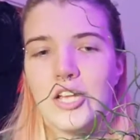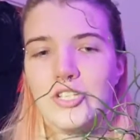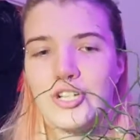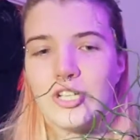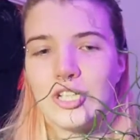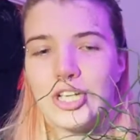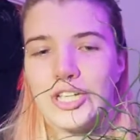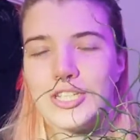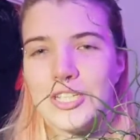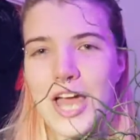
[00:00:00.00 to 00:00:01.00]

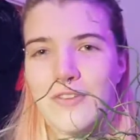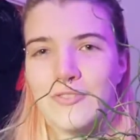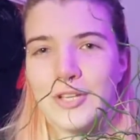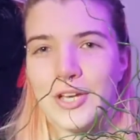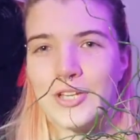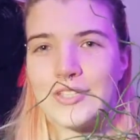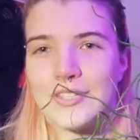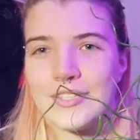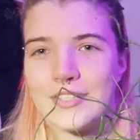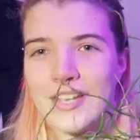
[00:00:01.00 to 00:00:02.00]
Junkis
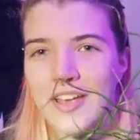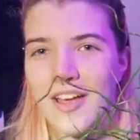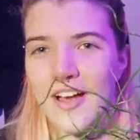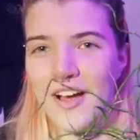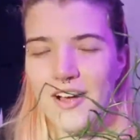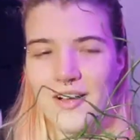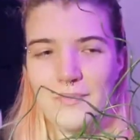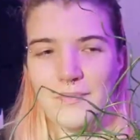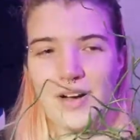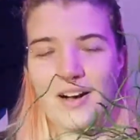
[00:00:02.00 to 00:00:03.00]
efficus.
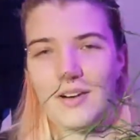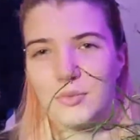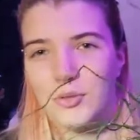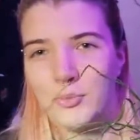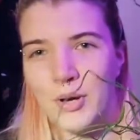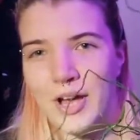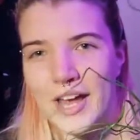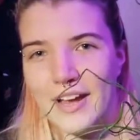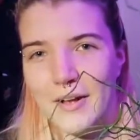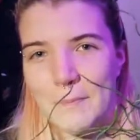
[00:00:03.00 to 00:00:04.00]
I will put
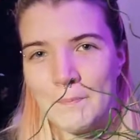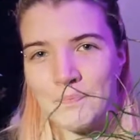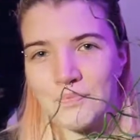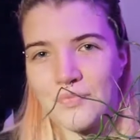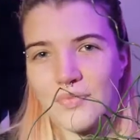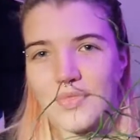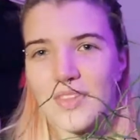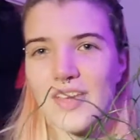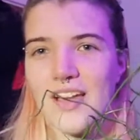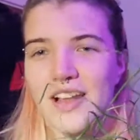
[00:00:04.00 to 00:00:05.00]

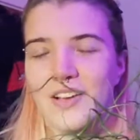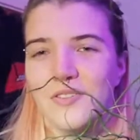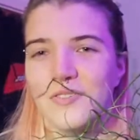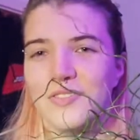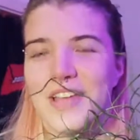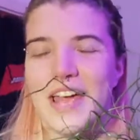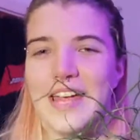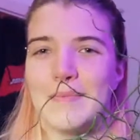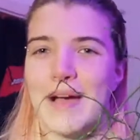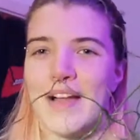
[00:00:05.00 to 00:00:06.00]
a little
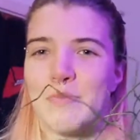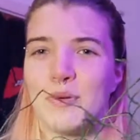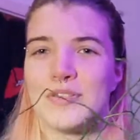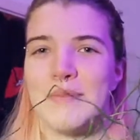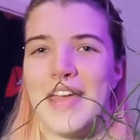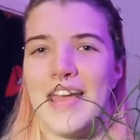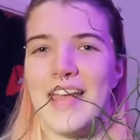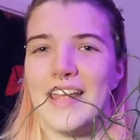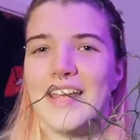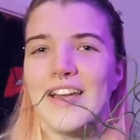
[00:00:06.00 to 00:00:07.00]
name at the bottom
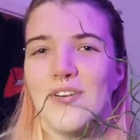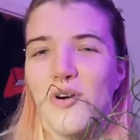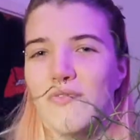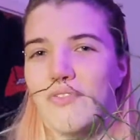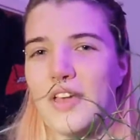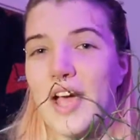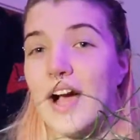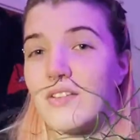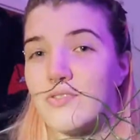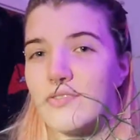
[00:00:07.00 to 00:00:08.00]
here of the
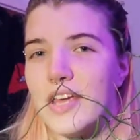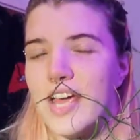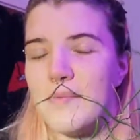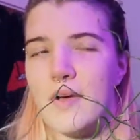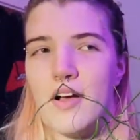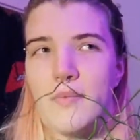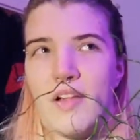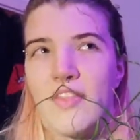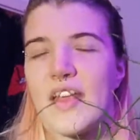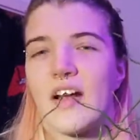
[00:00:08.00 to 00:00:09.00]
actual name. I
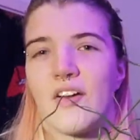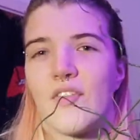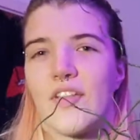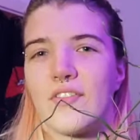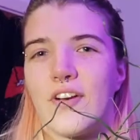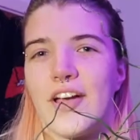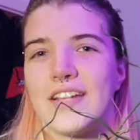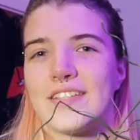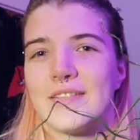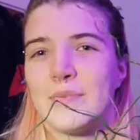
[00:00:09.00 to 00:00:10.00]
think I got that
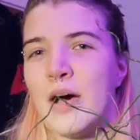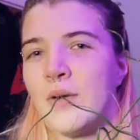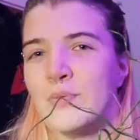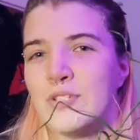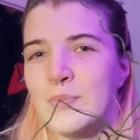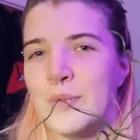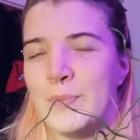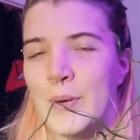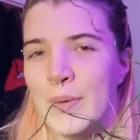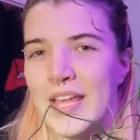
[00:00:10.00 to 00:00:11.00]
right, but I will just
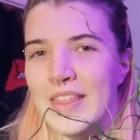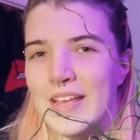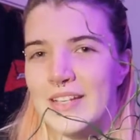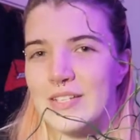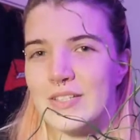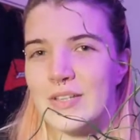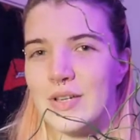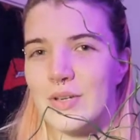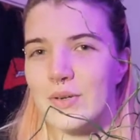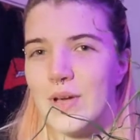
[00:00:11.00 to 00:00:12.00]
pop it in there just so
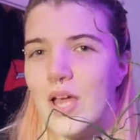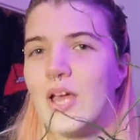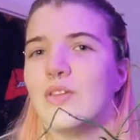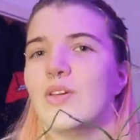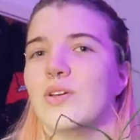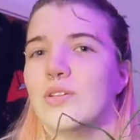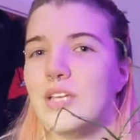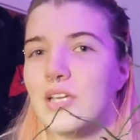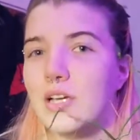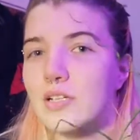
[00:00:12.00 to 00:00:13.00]
you know
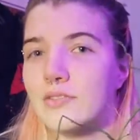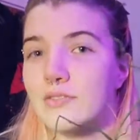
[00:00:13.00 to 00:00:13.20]
the